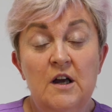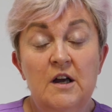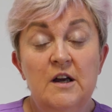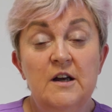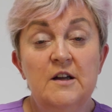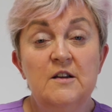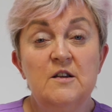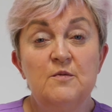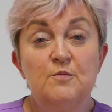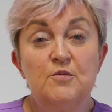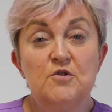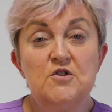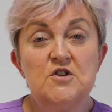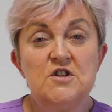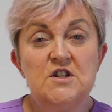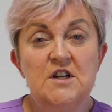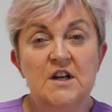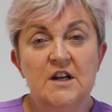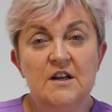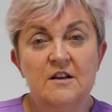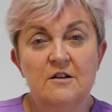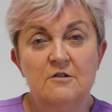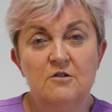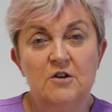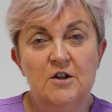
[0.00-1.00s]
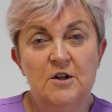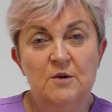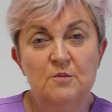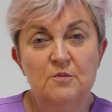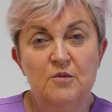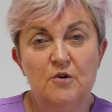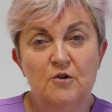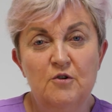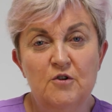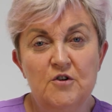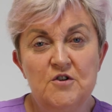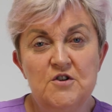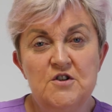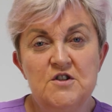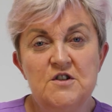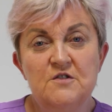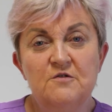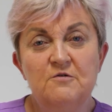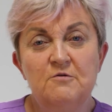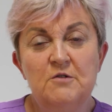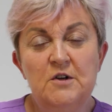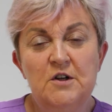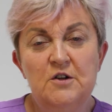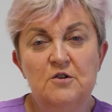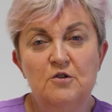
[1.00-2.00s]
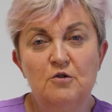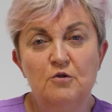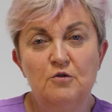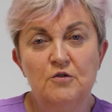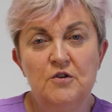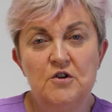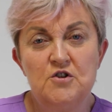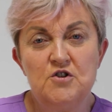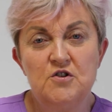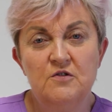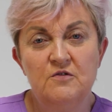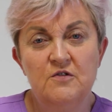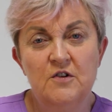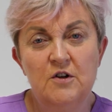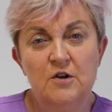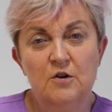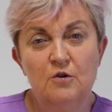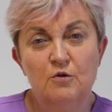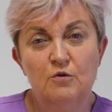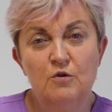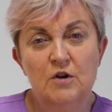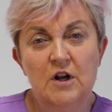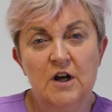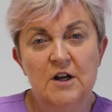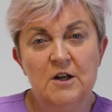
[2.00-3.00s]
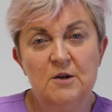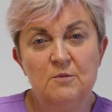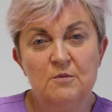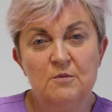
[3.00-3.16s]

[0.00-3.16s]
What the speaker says: It's particularly important if we know that you have a low-lying